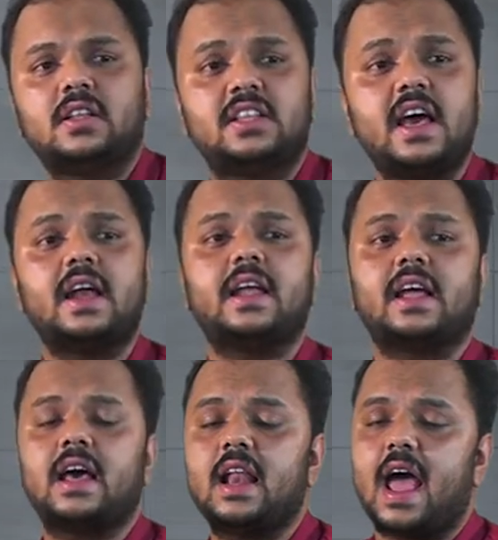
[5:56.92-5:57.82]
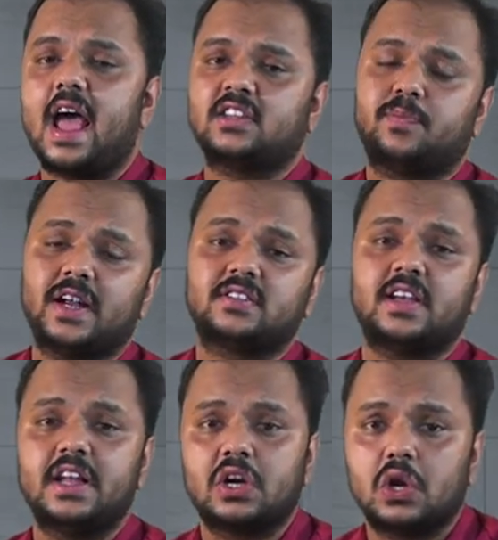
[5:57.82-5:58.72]
theoretical aspects
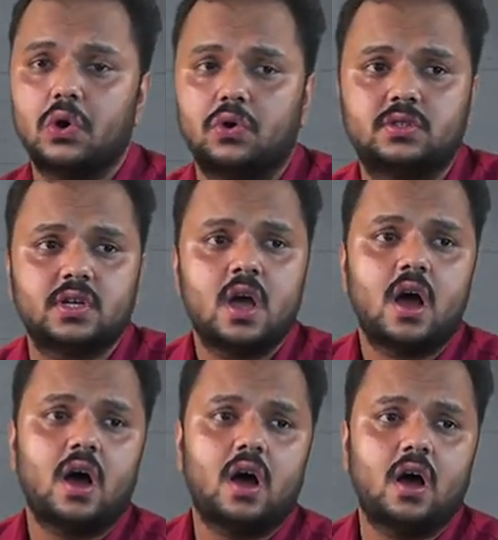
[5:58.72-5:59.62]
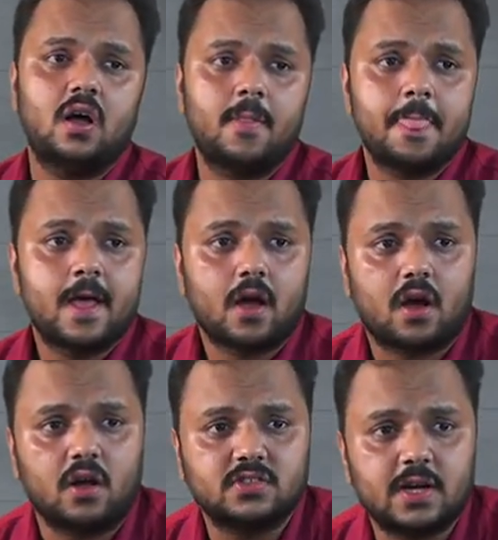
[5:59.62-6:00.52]
includes
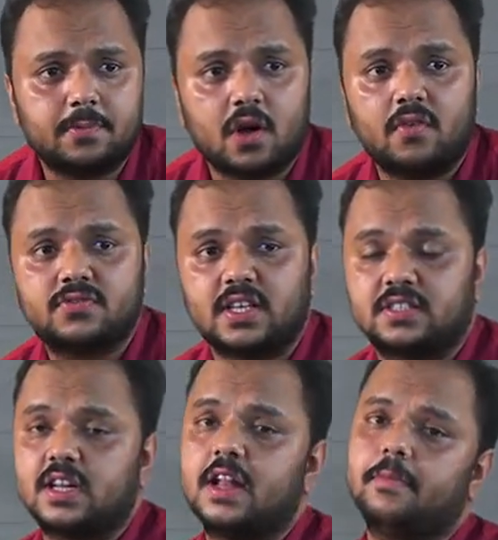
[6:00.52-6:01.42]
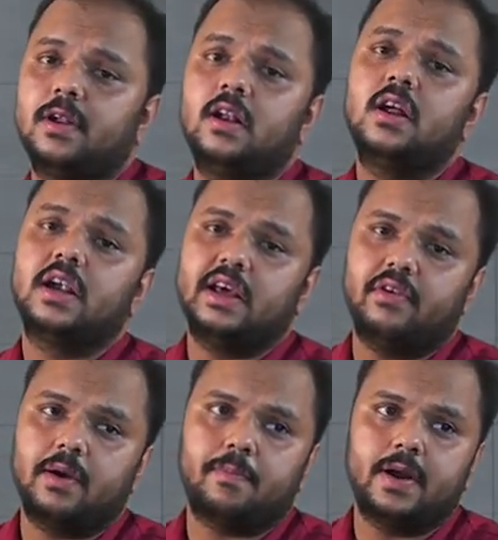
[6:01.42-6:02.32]
concept of sustainable
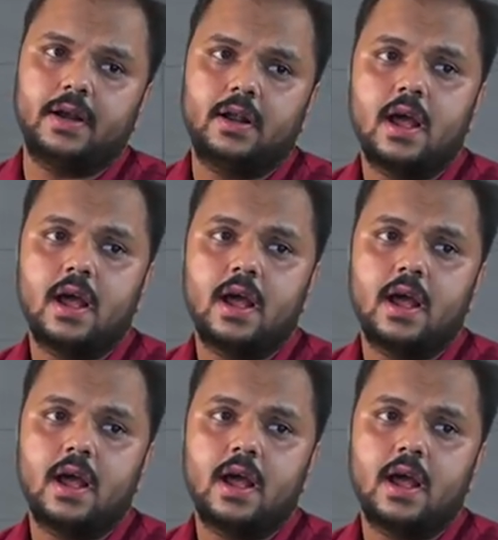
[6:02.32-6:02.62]
development